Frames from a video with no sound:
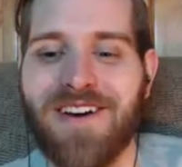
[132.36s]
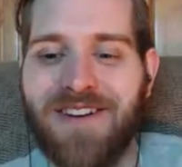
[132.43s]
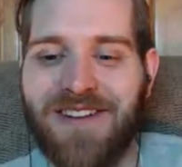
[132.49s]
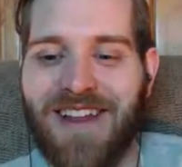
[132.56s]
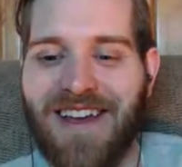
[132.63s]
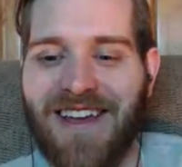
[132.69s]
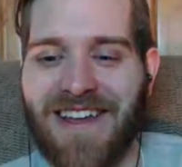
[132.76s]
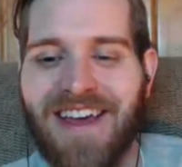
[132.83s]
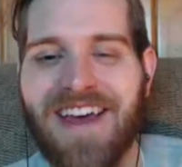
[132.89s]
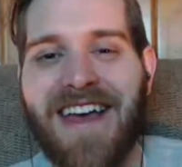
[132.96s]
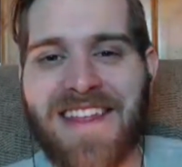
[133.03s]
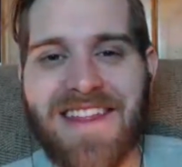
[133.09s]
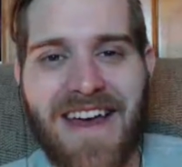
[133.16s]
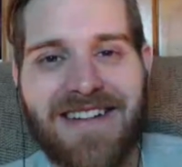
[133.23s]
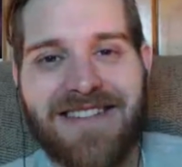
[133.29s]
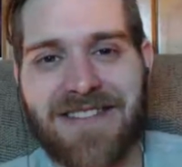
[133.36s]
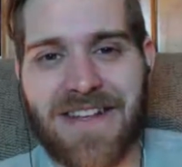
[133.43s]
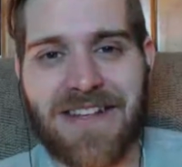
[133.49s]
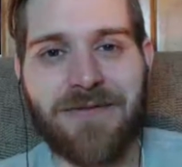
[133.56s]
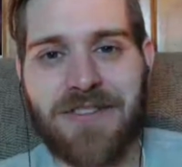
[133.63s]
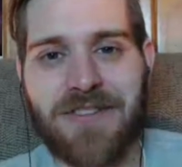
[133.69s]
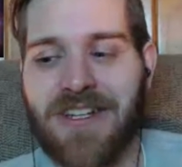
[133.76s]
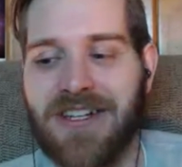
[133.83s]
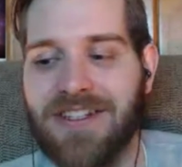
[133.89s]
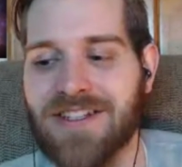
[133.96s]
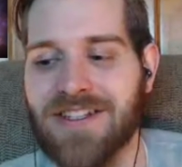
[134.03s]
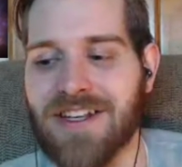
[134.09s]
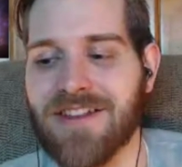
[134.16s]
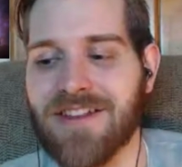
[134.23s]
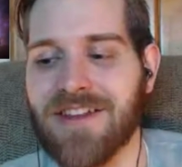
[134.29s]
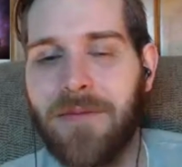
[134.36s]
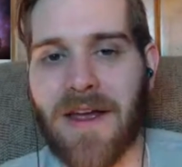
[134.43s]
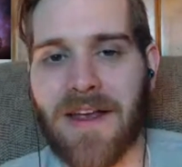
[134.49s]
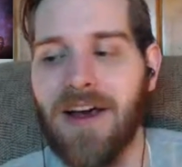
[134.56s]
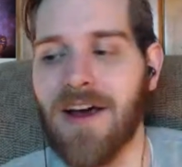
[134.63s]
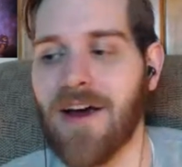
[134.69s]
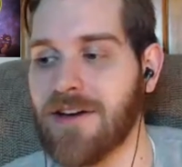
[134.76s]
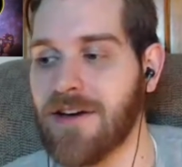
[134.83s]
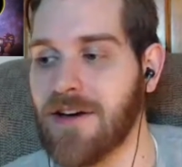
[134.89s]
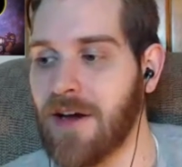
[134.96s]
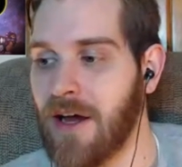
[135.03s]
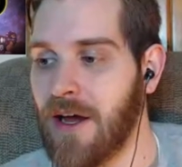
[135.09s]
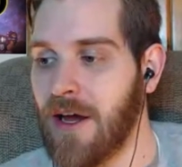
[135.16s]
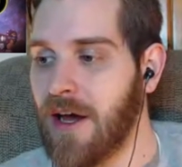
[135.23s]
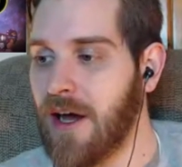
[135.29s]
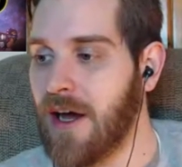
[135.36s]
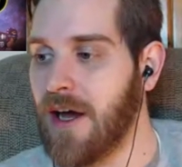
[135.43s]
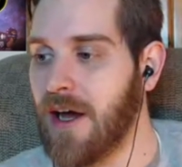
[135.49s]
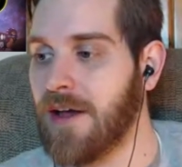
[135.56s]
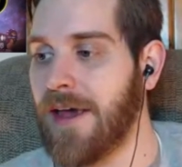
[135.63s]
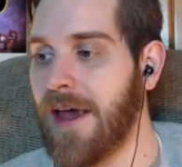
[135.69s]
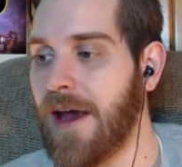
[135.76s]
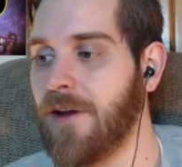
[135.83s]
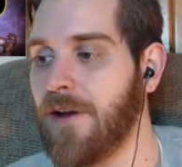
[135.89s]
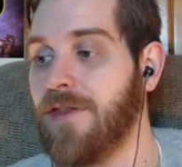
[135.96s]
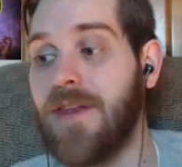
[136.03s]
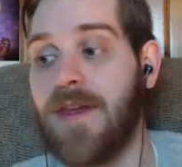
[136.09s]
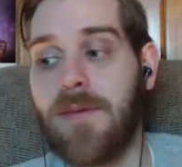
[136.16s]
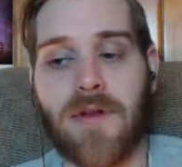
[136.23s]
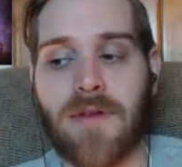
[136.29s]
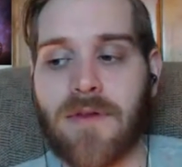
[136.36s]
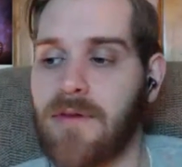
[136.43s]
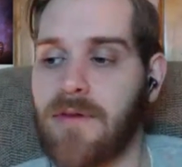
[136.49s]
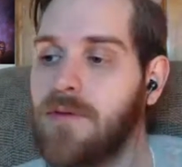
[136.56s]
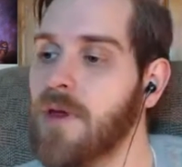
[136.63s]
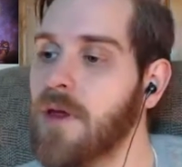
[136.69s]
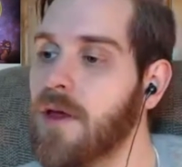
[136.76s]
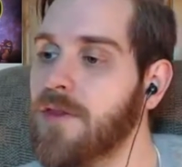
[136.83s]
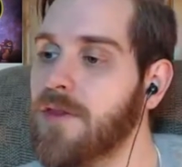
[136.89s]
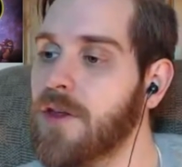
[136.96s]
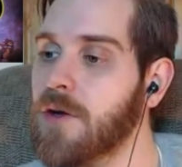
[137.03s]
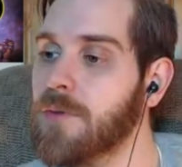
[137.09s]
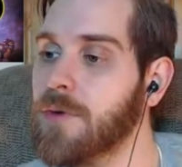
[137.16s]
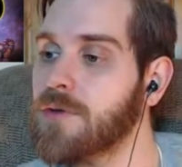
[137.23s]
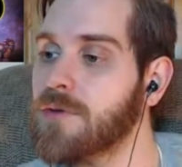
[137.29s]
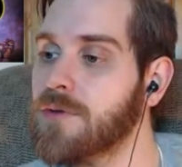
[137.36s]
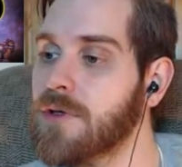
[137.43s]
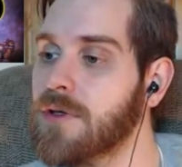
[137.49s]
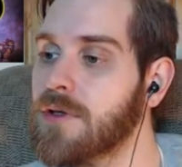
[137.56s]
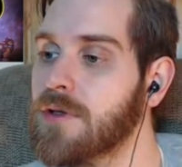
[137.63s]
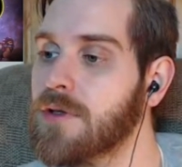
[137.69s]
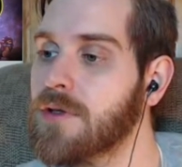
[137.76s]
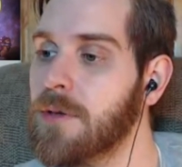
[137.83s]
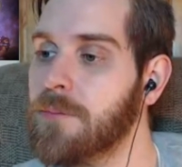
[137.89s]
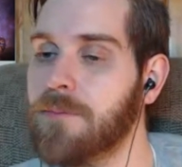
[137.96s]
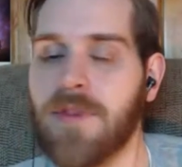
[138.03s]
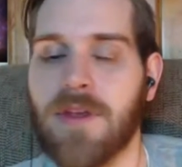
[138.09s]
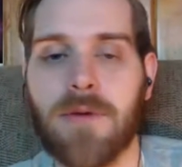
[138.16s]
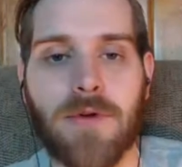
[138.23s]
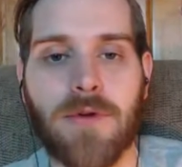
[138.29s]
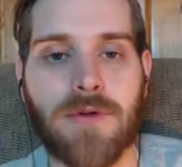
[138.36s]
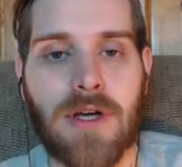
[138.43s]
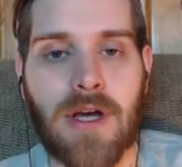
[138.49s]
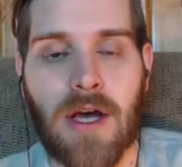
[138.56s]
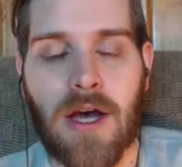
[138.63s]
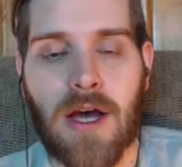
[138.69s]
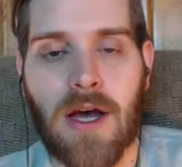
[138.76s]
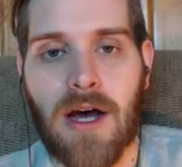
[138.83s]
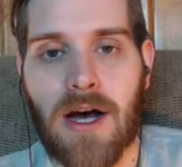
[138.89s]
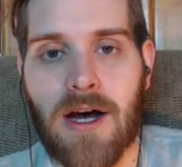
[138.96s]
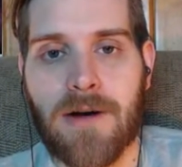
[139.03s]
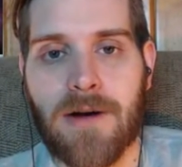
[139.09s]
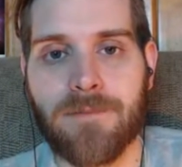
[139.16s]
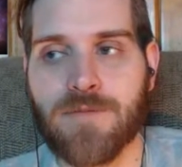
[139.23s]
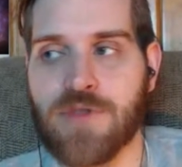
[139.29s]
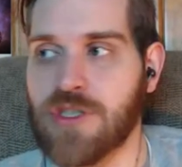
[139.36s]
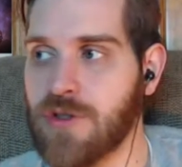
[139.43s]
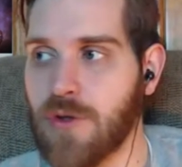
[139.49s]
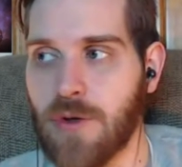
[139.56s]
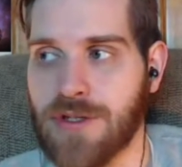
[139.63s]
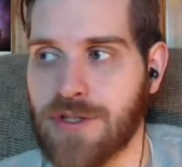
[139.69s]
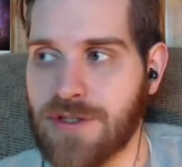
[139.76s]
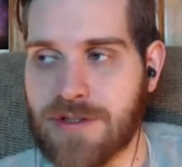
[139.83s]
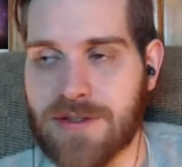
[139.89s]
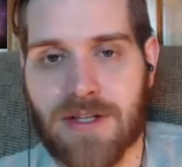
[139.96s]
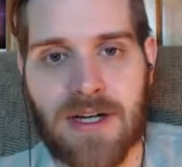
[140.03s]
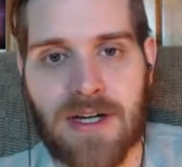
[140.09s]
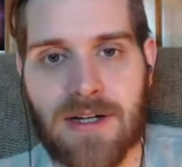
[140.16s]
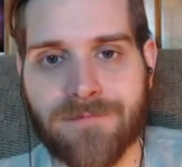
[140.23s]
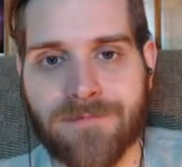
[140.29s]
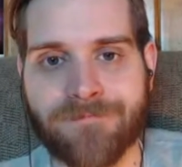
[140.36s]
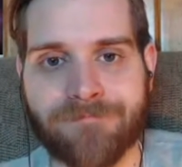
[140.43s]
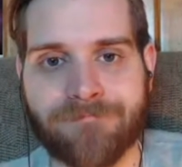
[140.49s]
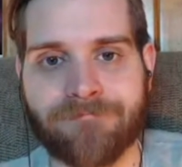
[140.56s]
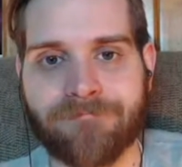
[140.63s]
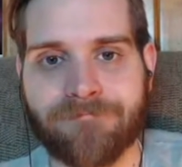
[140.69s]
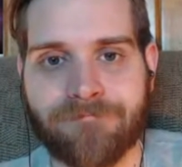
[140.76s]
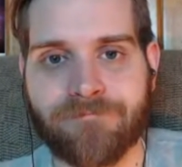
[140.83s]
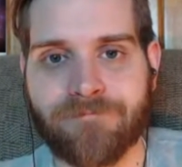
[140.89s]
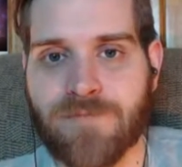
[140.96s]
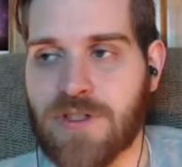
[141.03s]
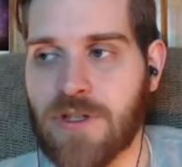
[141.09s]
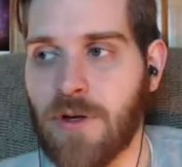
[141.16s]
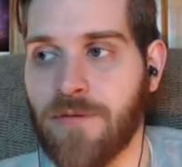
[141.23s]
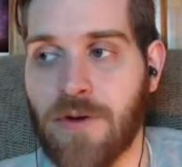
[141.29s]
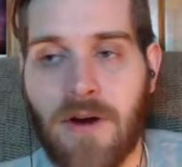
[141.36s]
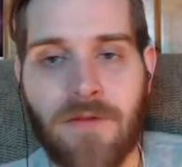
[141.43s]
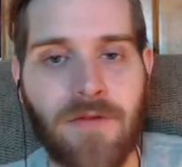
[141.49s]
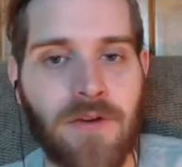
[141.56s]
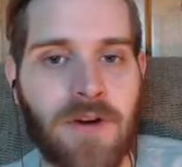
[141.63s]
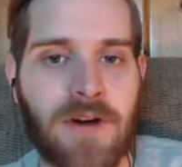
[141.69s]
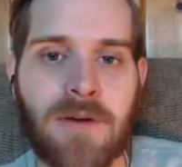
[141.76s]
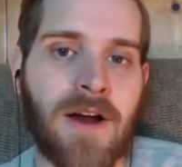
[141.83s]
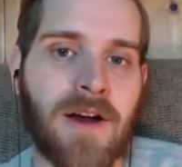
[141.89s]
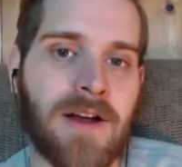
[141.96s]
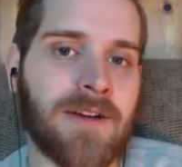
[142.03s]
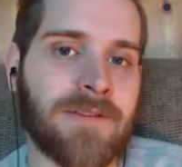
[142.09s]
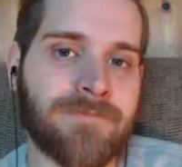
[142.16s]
like that's that's what she does. And the other main character, uh, Cara Theob- uh, Theobold. Yep, Theobold. Um, she's gorgeous. Um, so if you're ever in America,